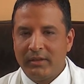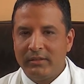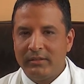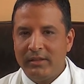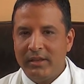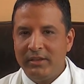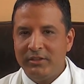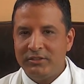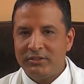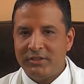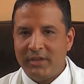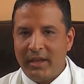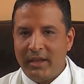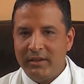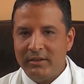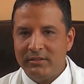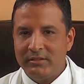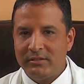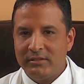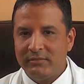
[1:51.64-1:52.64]
Things
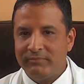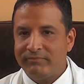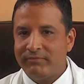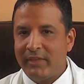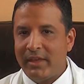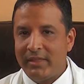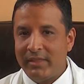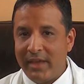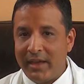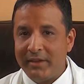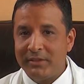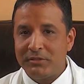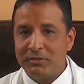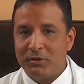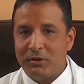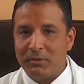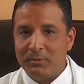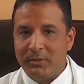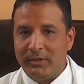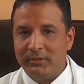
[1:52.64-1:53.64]
change, and that is
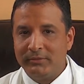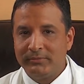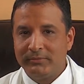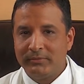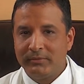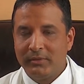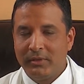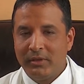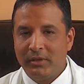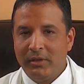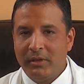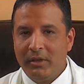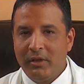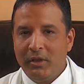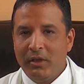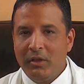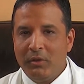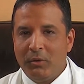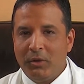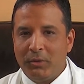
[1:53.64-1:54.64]
normal.
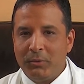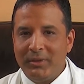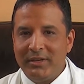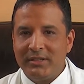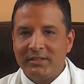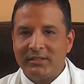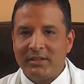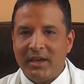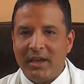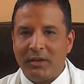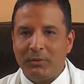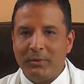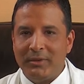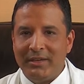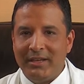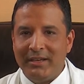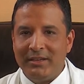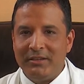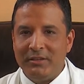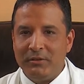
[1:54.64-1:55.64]
When we decide we
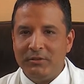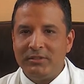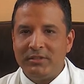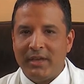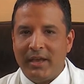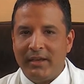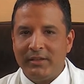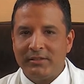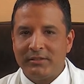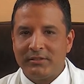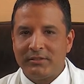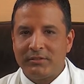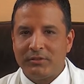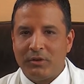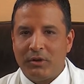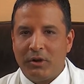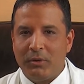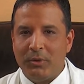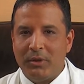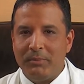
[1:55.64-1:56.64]
need new tests,
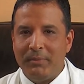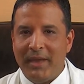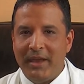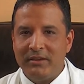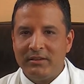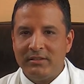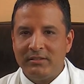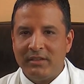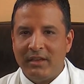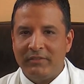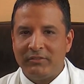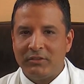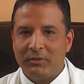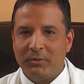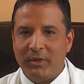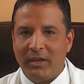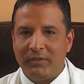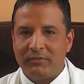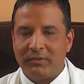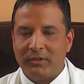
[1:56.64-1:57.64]
or when patients have to
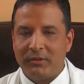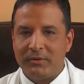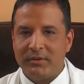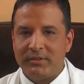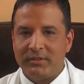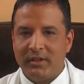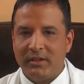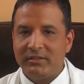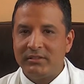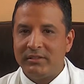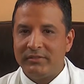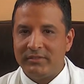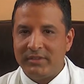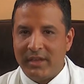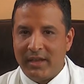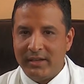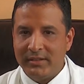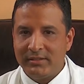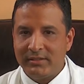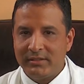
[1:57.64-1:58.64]
wait for the results of
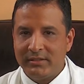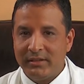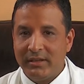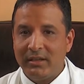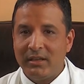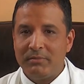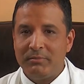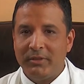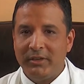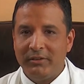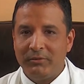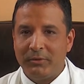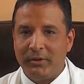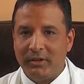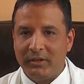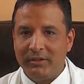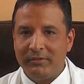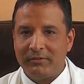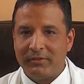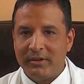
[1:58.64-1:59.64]
tests, it can be
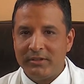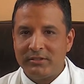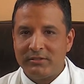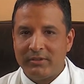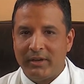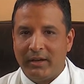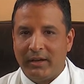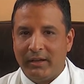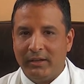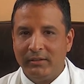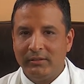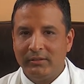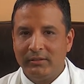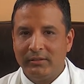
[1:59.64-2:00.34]
really frustrating.